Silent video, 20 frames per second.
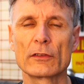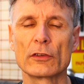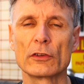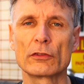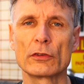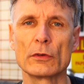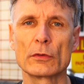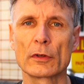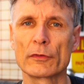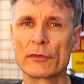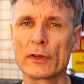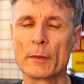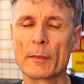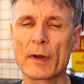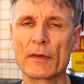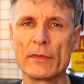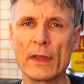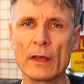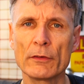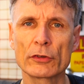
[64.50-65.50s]
to shoot a film
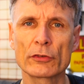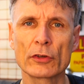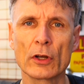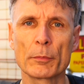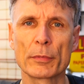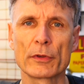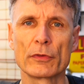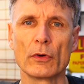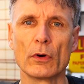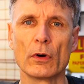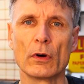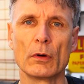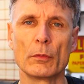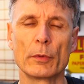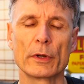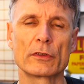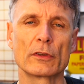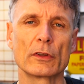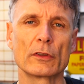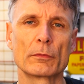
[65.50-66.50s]
I've never shot before,
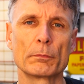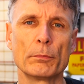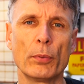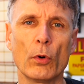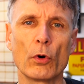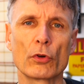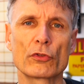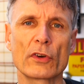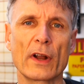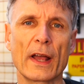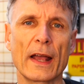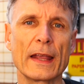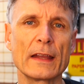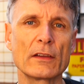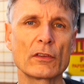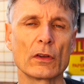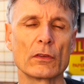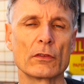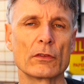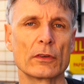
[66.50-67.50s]
which is Portra
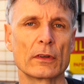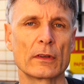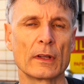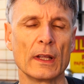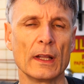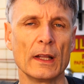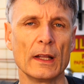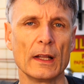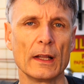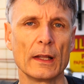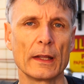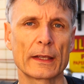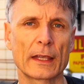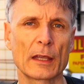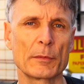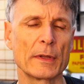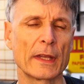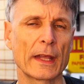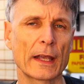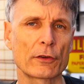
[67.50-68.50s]
800. It
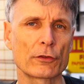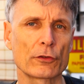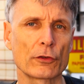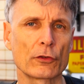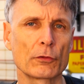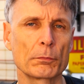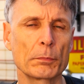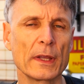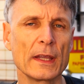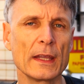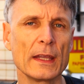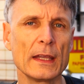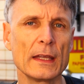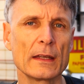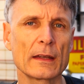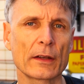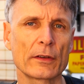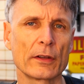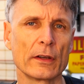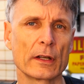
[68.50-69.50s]
gave me the extra
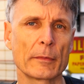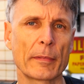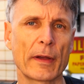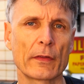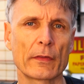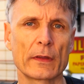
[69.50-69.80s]
speed, I'd heard about